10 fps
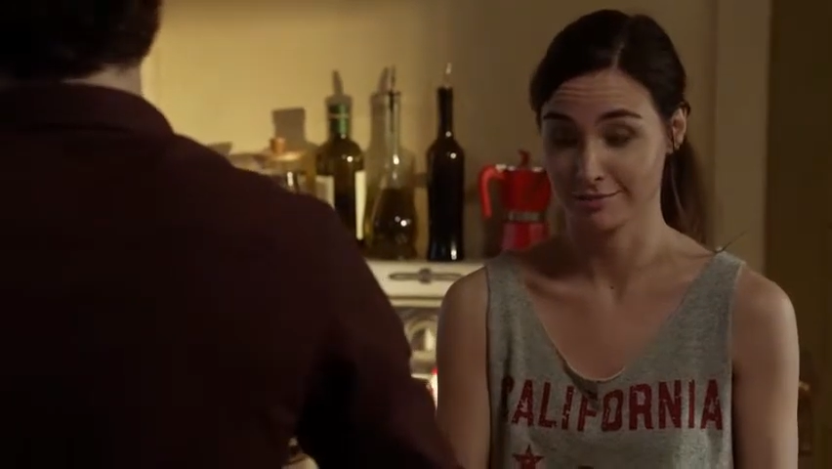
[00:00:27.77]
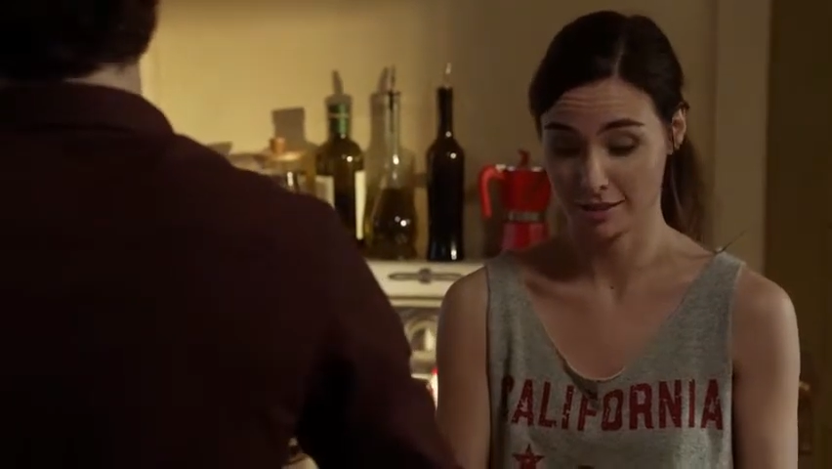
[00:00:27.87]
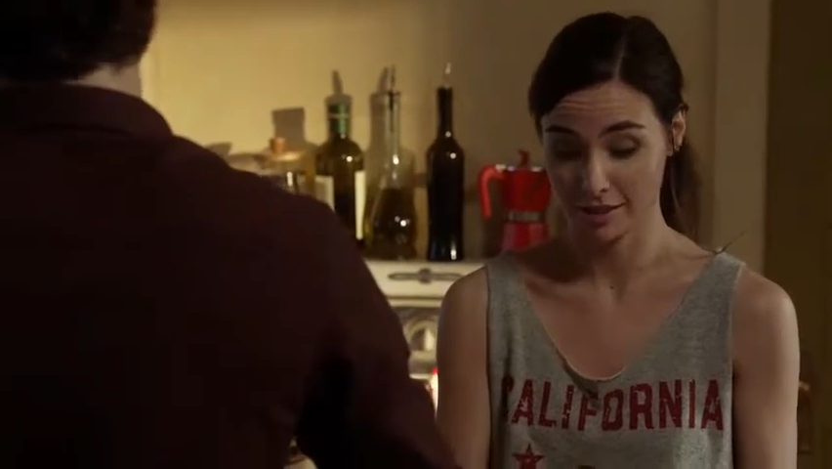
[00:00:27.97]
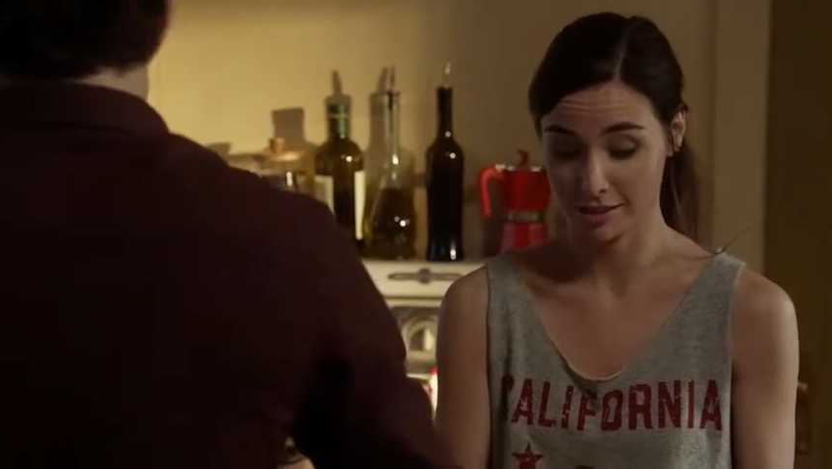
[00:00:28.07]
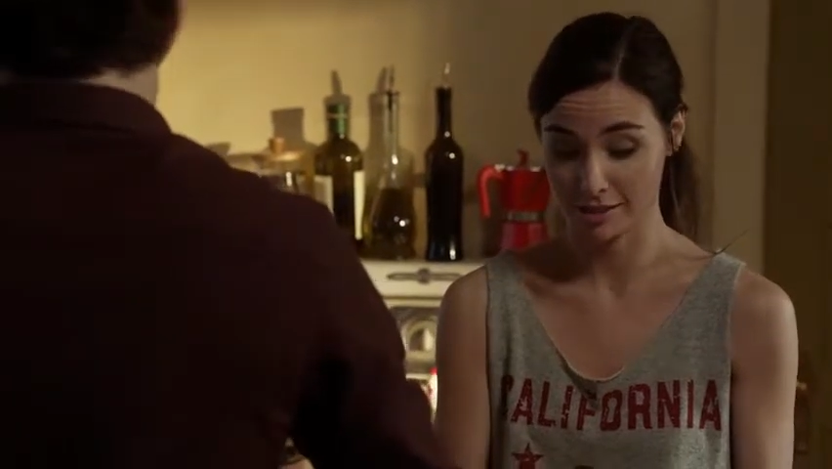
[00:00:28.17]

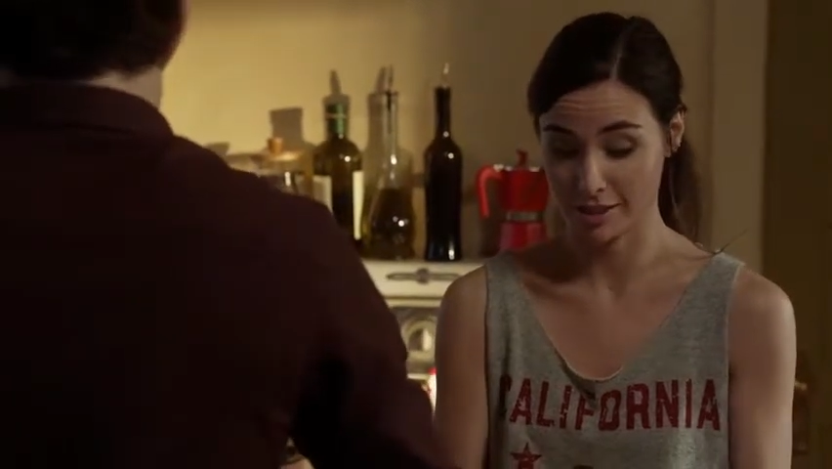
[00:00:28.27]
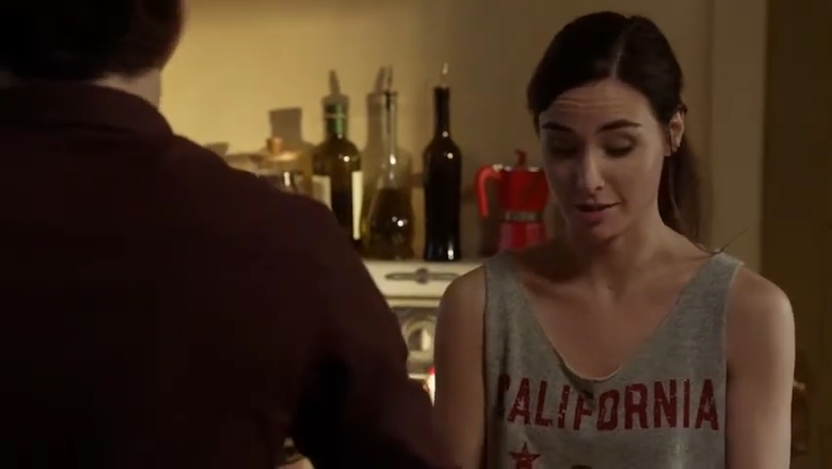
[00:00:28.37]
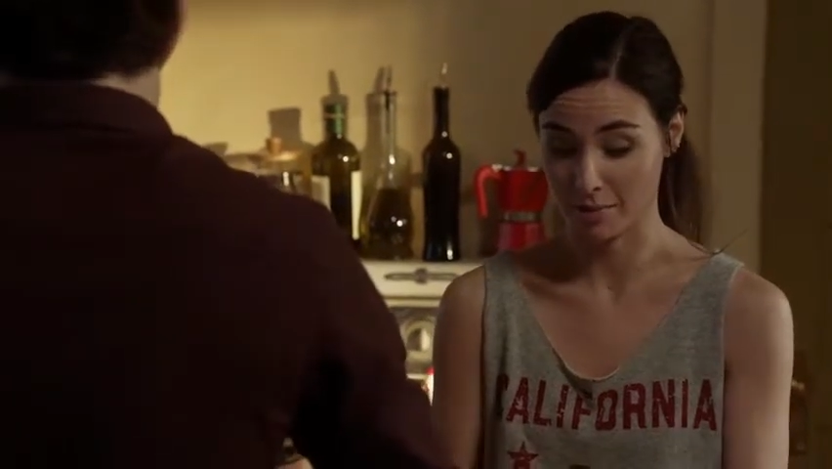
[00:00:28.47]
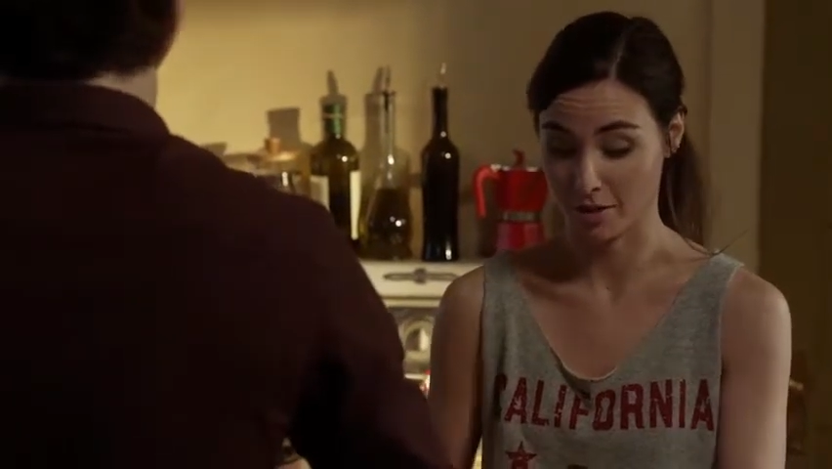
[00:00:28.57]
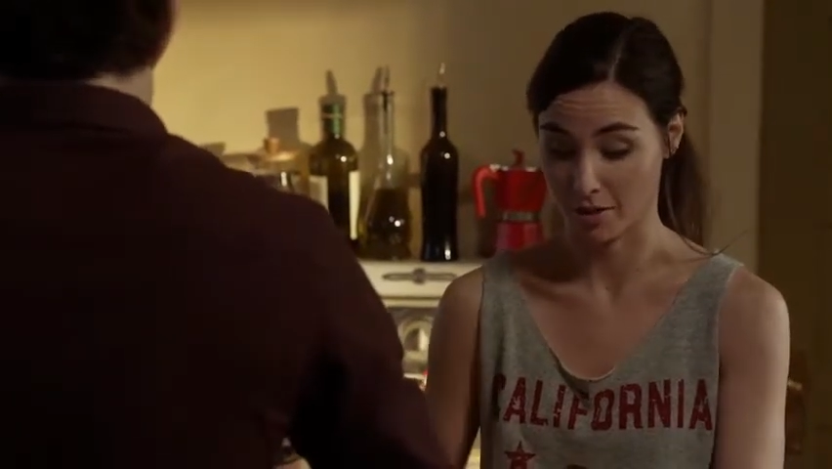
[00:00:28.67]
This is going to
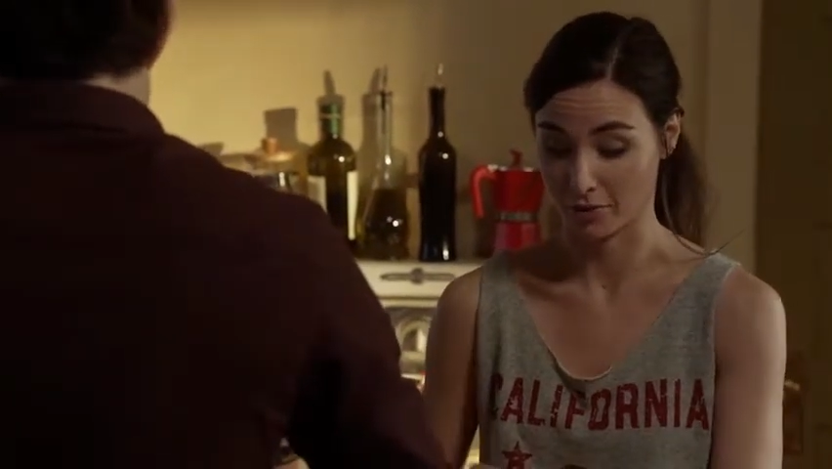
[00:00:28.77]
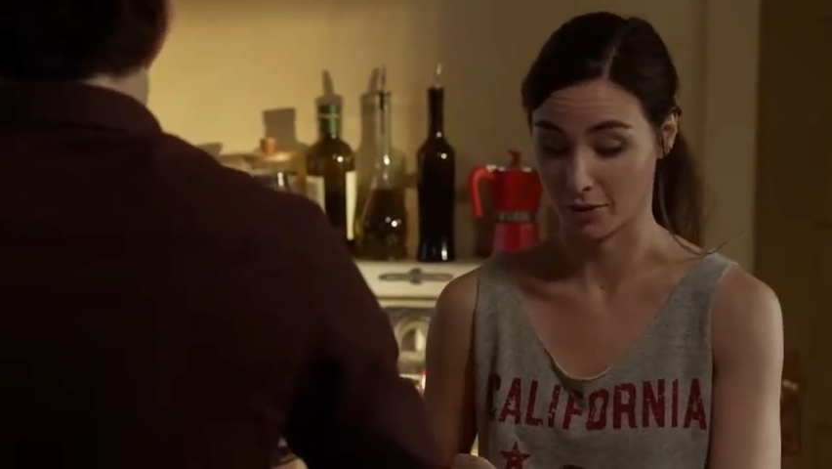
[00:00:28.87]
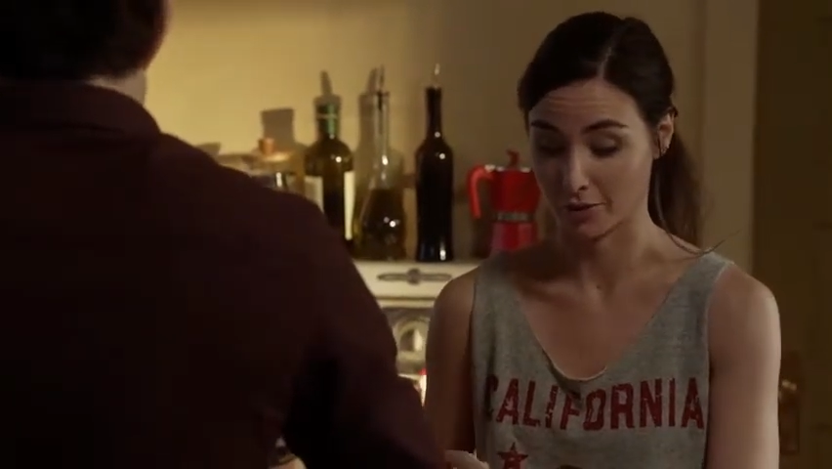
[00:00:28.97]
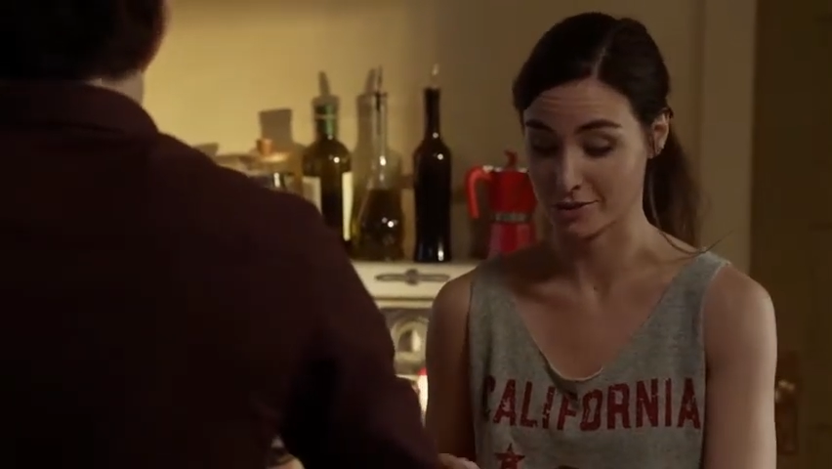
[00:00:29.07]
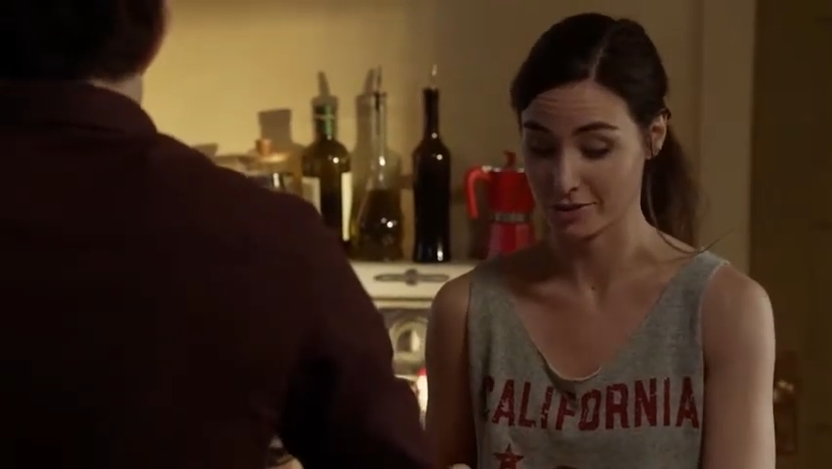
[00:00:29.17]
be her
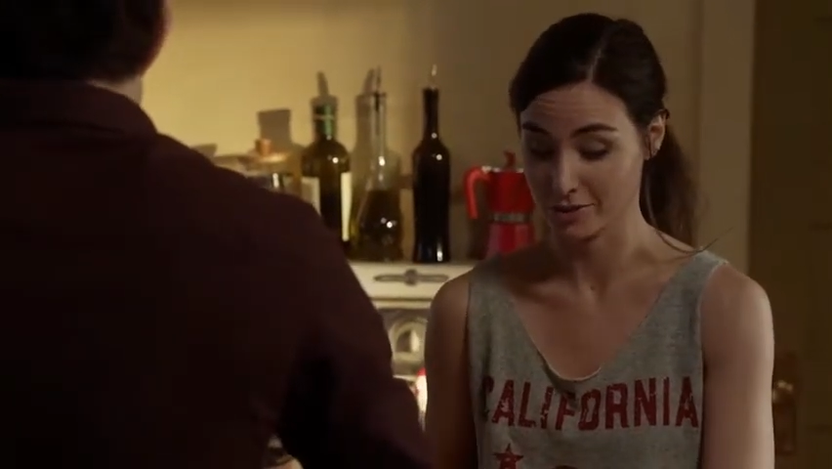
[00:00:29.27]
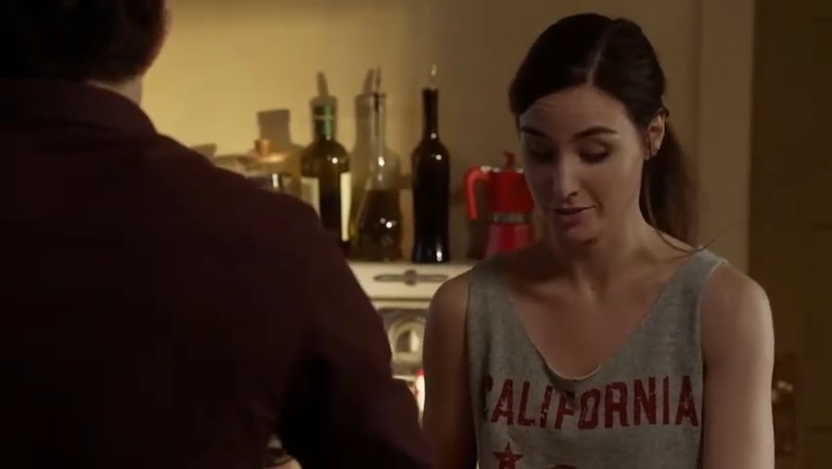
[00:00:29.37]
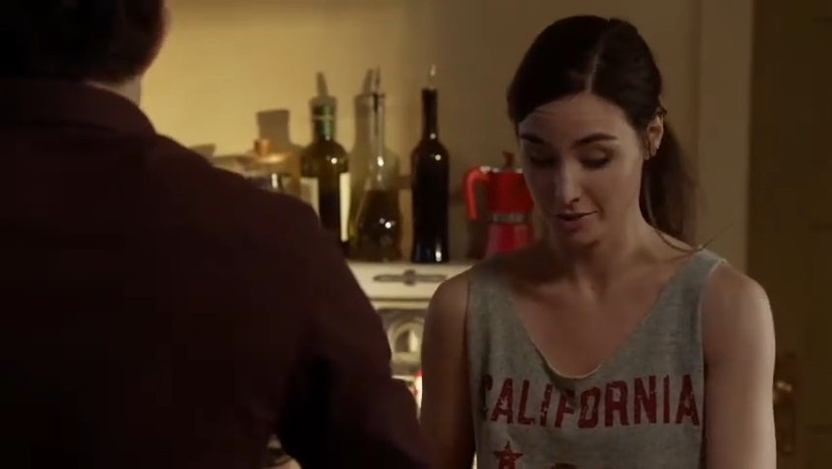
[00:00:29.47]
first